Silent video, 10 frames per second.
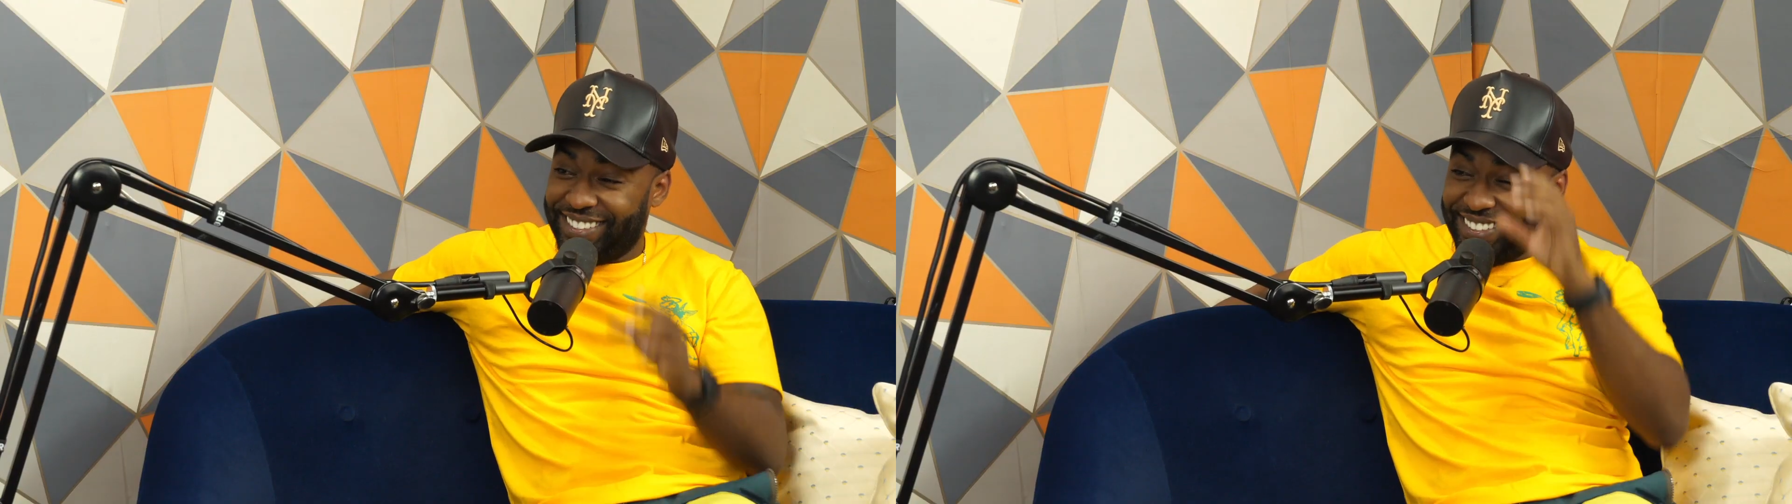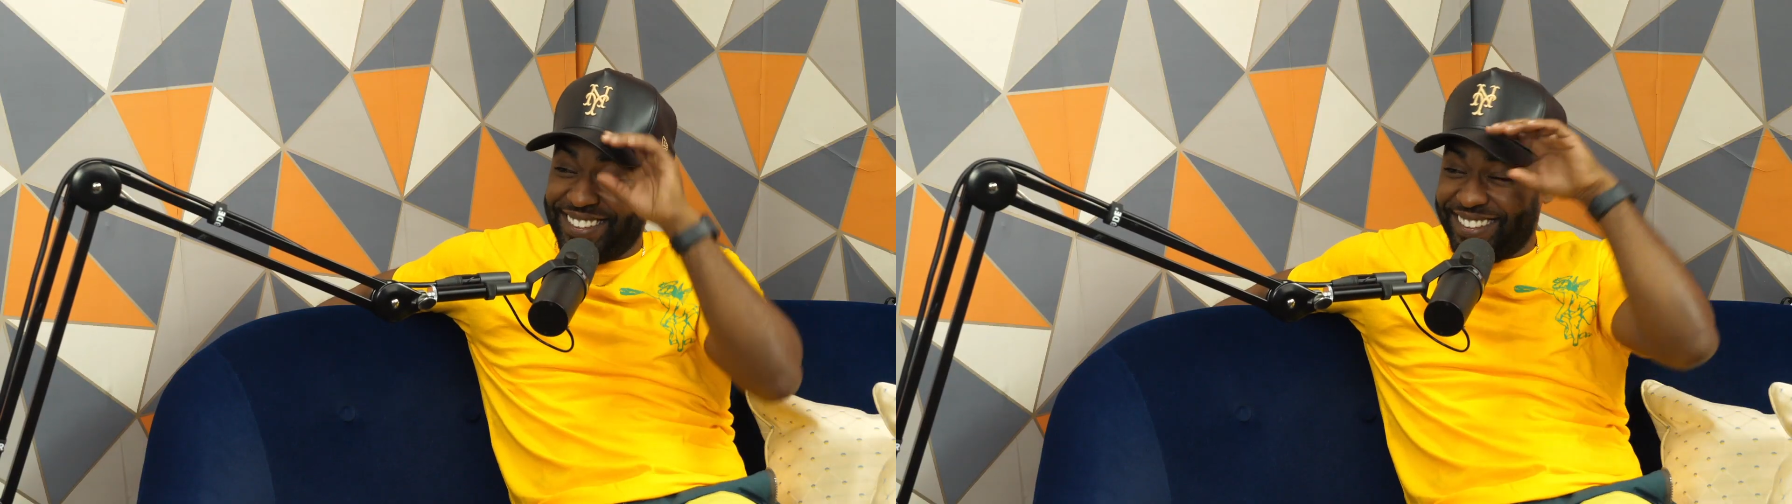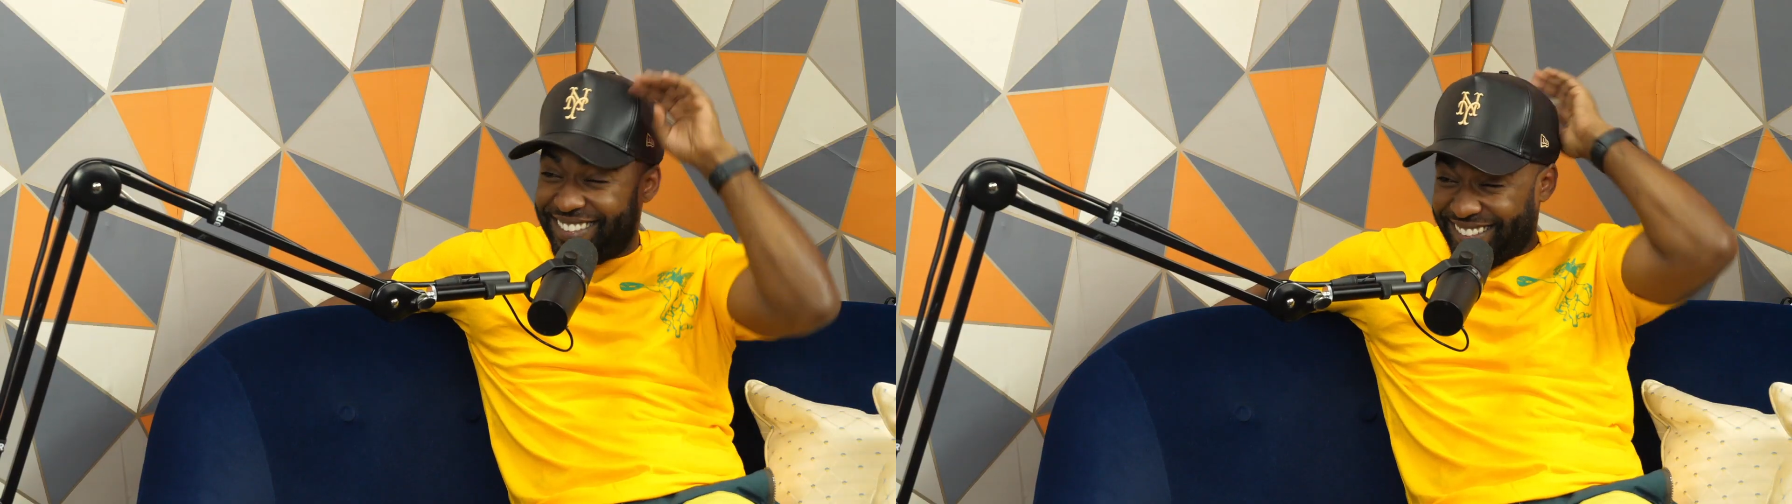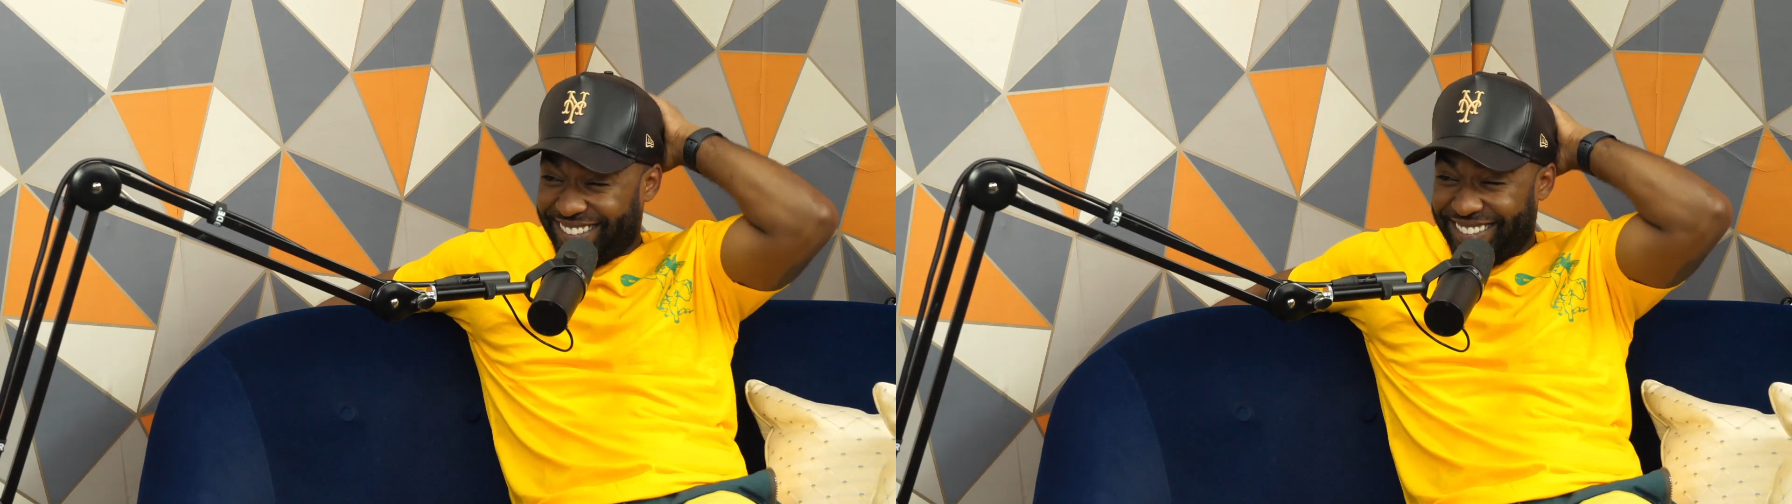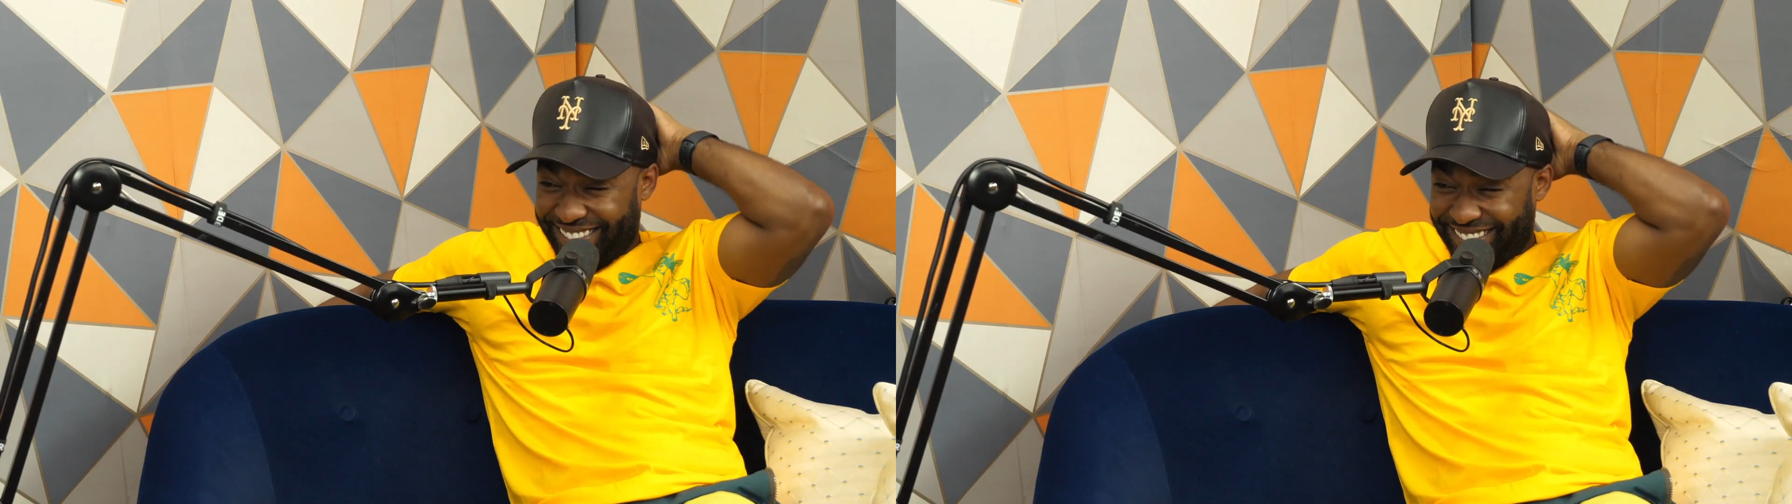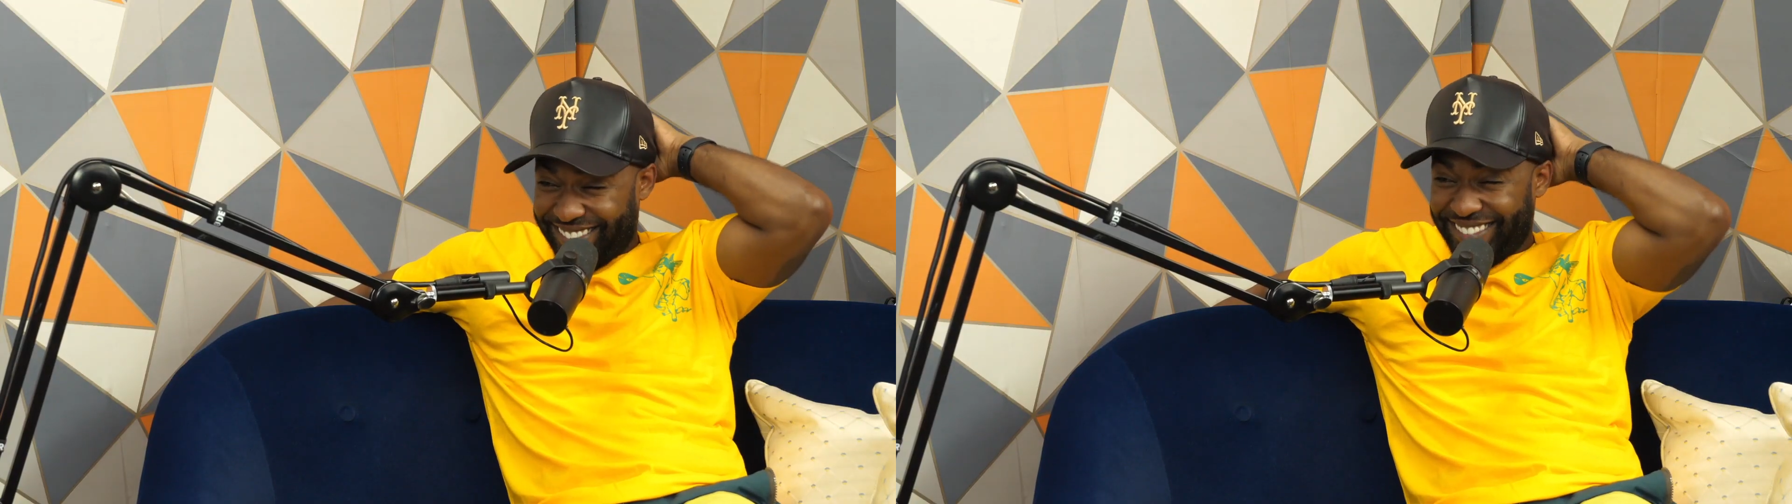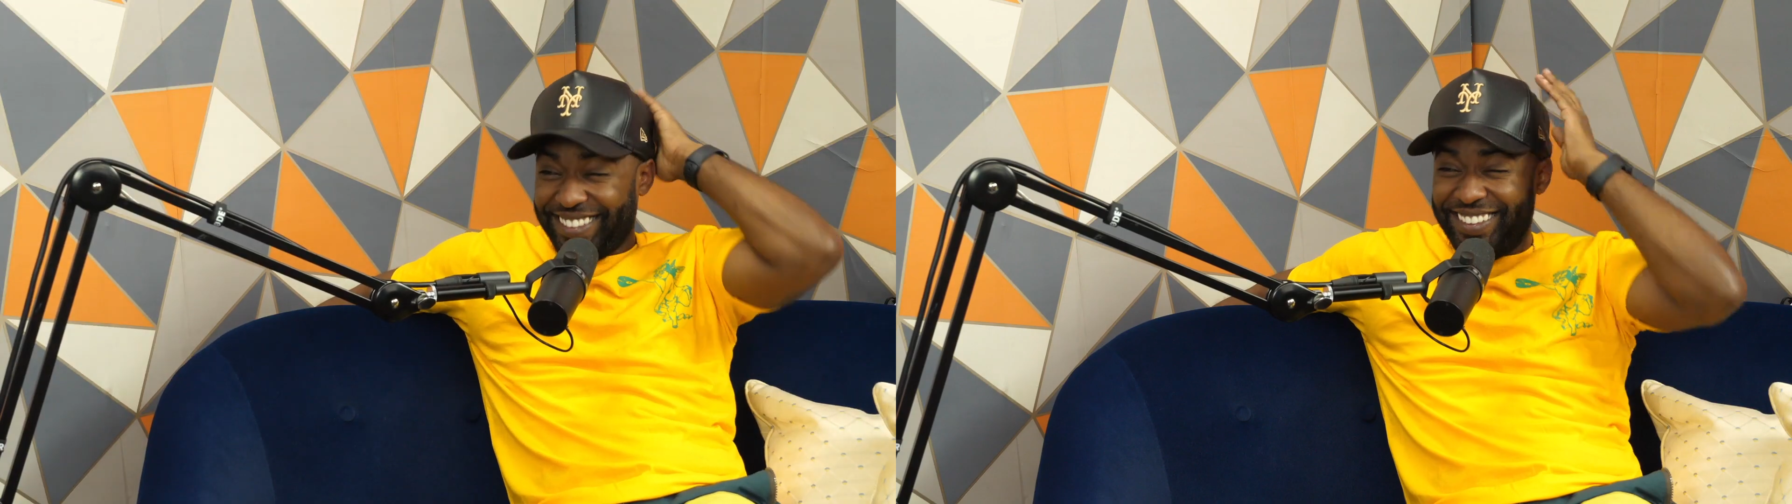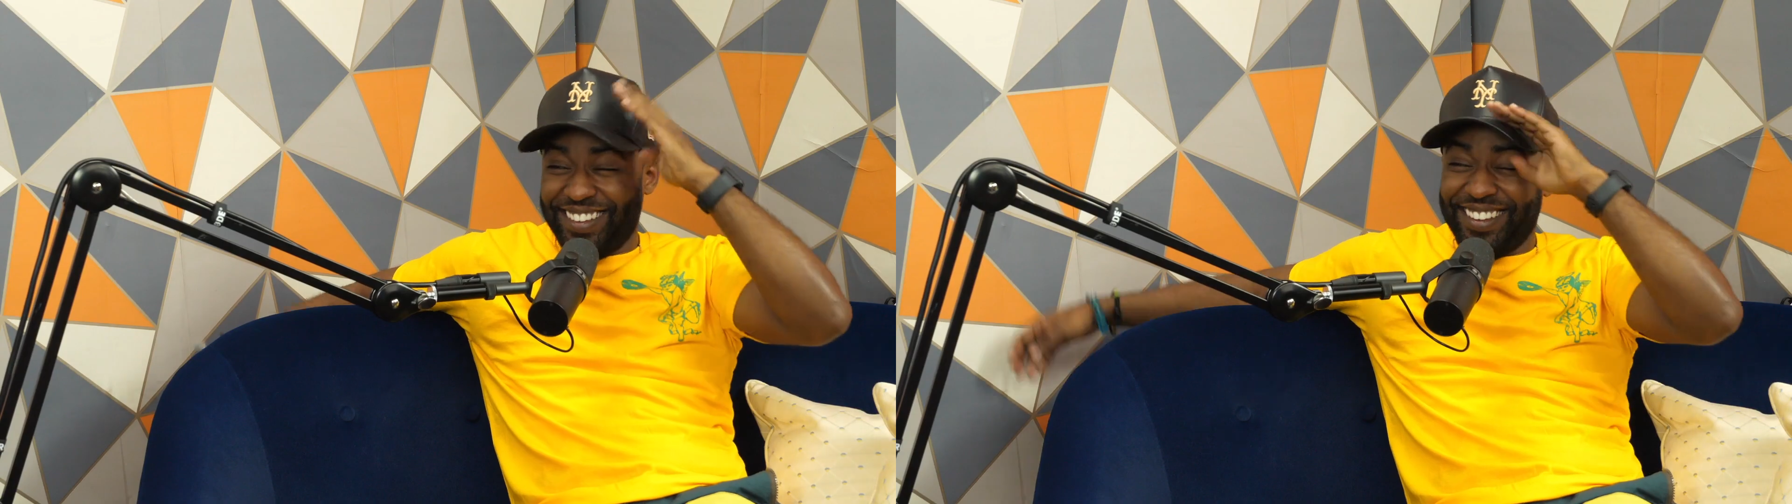Absolutely, I would
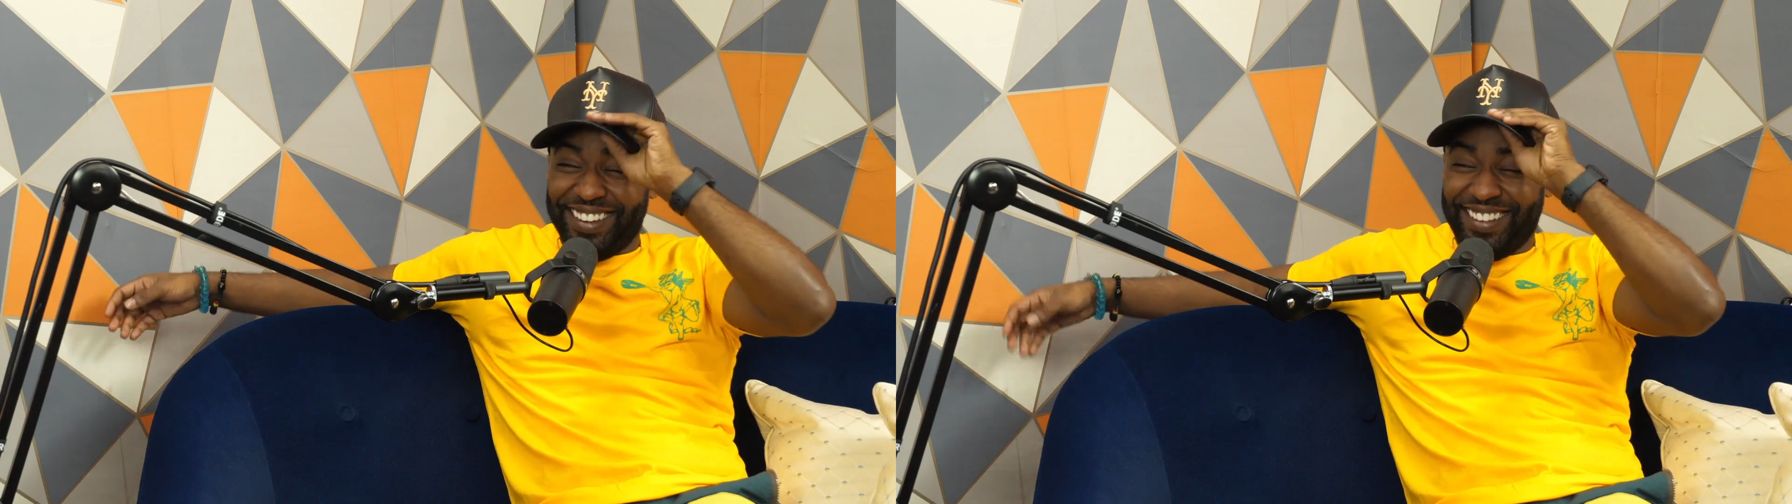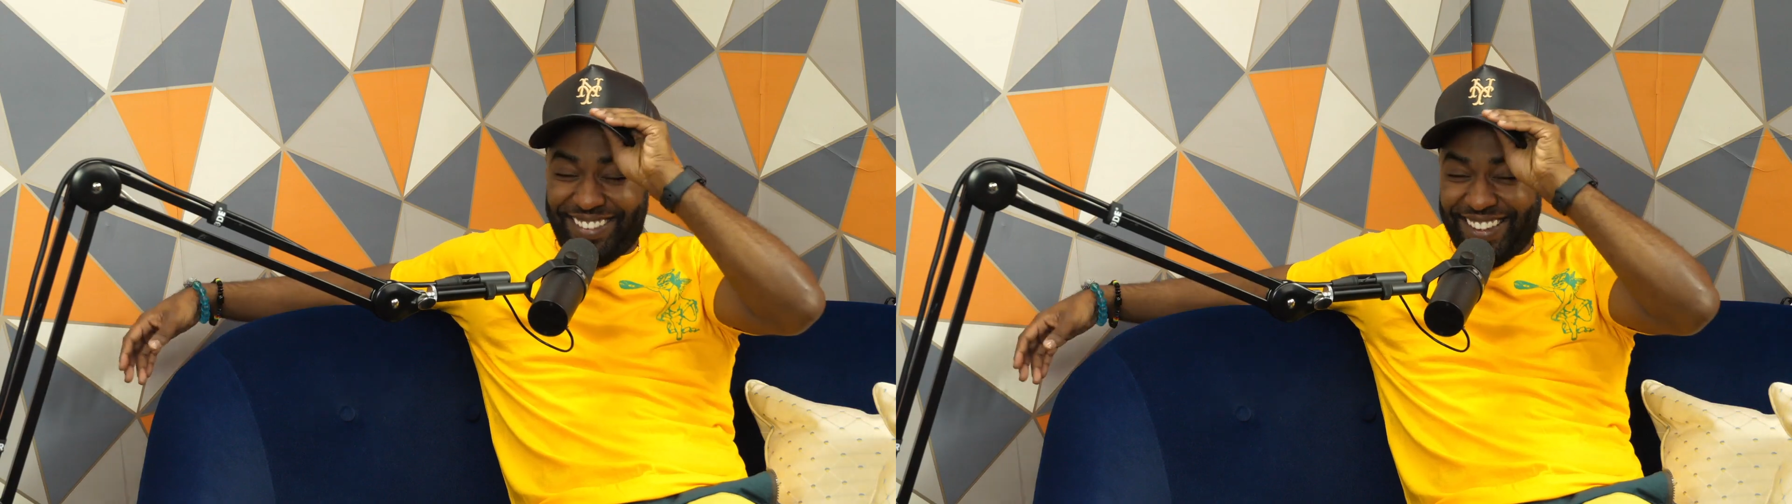love nothing more.